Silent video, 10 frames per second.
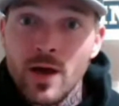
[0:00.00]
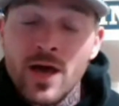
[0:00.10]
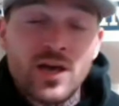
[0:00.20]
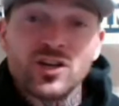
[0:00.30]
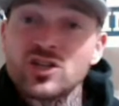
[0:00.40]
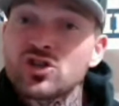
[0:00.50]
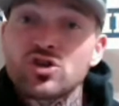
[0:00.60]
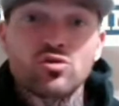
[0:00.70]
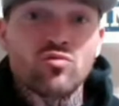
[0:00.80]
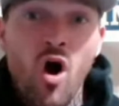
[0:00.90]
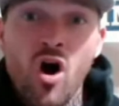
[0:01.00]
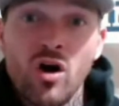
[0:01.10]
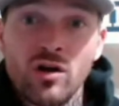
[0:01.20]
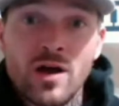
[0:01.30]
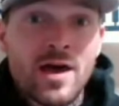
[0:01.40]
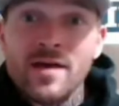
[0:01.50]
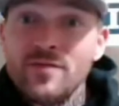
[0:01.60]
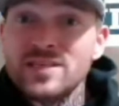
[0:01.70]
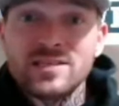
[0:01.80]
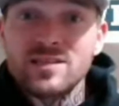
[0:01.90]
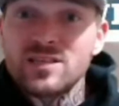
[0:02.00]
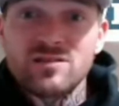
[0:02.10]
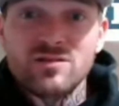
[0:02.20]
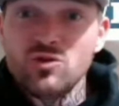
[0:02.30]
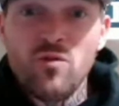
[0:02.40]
You're strong. You